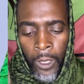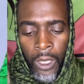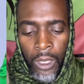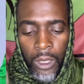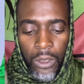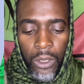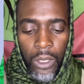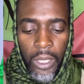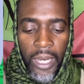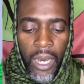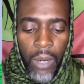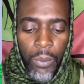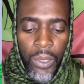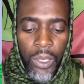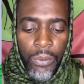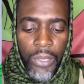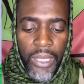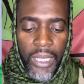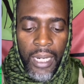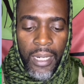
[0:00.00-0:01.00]
Today I will
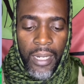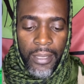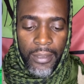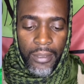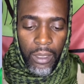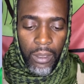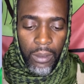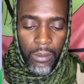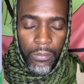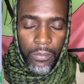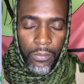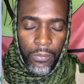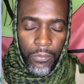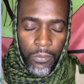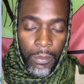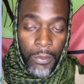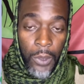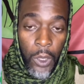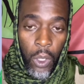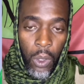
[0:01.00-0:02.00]
read a letter
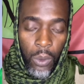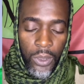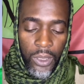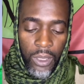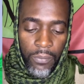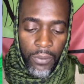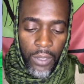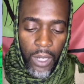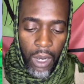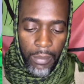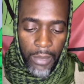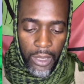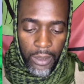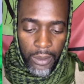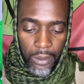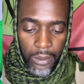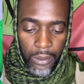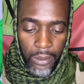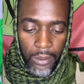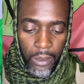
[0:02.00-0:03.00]
from the House of
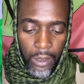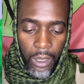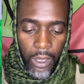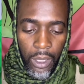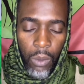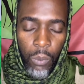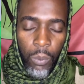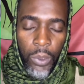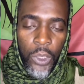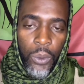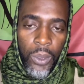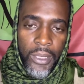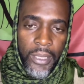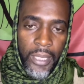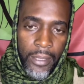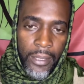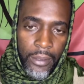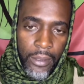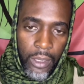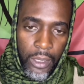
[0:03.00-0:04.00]
Commons, which was
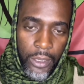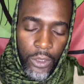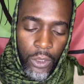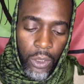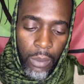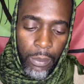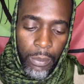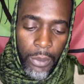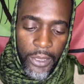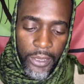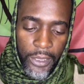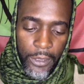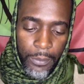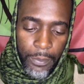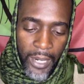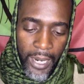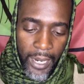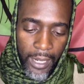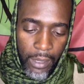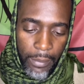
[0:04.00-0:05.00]
entered into the British
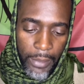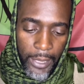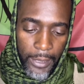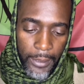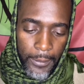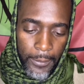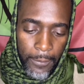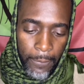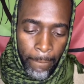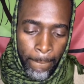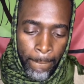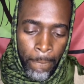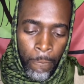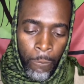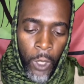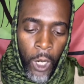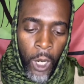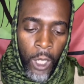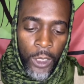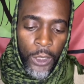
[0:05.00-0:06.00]
Parliament
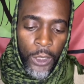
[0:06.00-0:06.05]
on